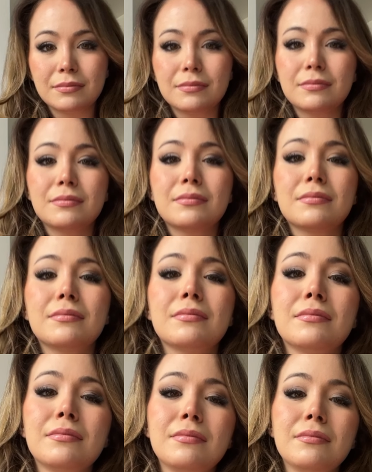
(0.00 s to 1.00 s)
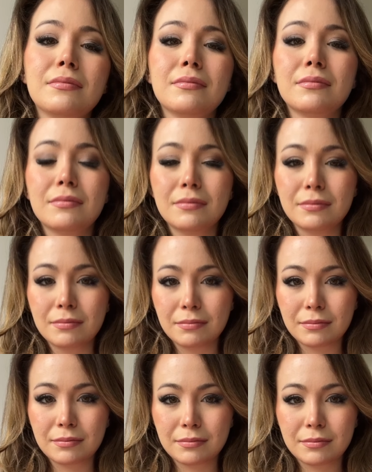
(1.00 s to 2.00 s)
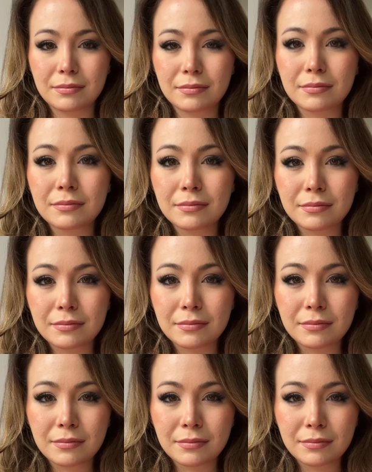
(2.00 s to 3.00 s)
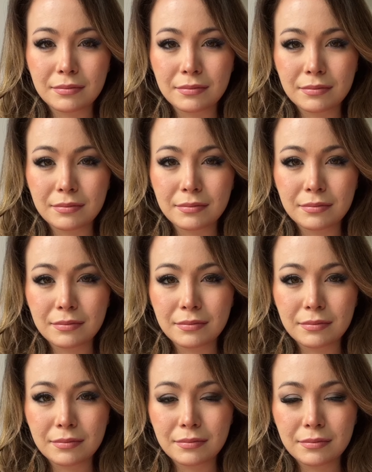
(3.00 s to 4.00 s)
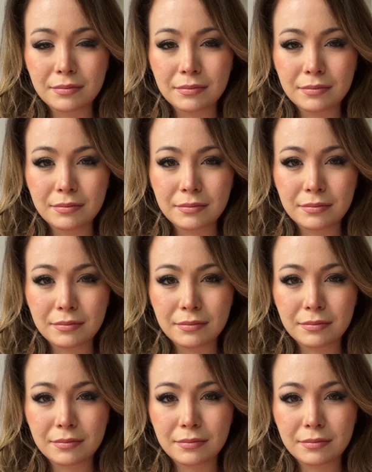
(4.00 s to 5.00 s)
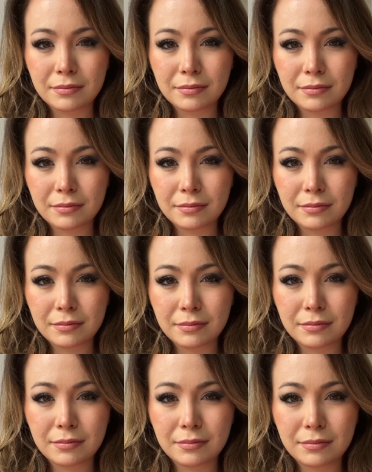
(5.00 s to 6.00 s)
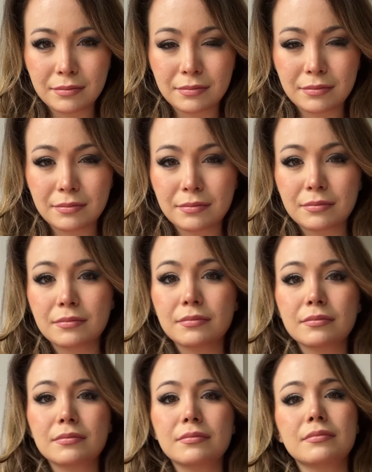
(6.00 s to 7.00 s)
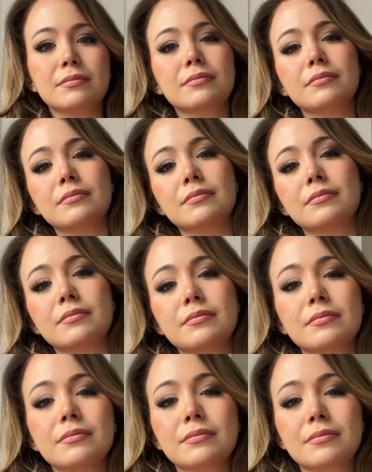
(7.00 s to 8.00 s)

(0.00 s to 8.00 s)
(not speaking)